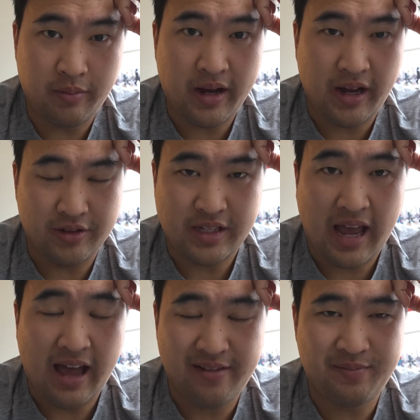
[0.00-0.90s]
miles, a
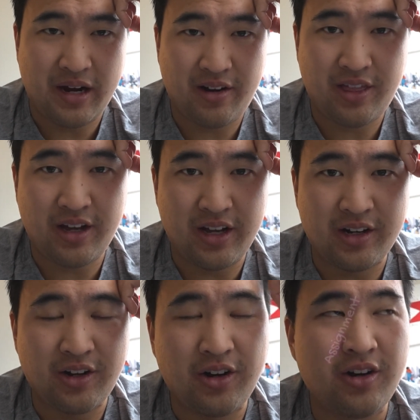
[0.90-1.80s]
half marathon
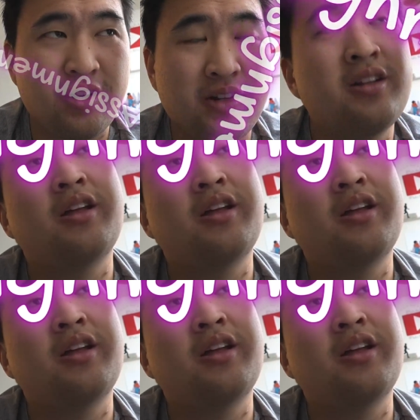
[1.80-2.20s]
on the